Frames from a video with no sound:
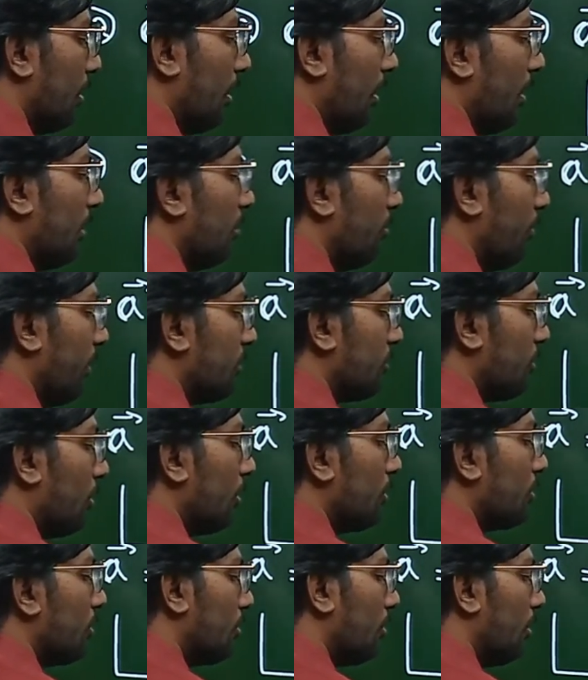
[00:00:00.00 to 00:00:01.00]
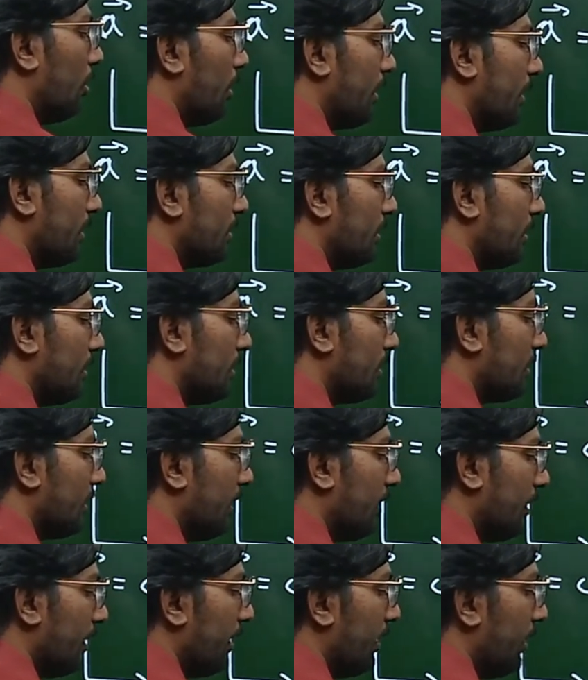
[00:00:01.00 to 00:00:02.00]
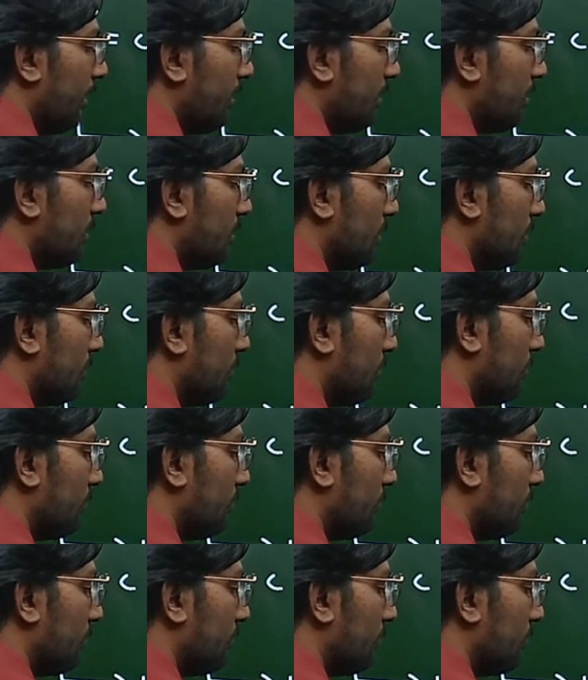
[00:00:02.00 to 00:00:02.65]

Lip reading: otherwise also called as instantaneous.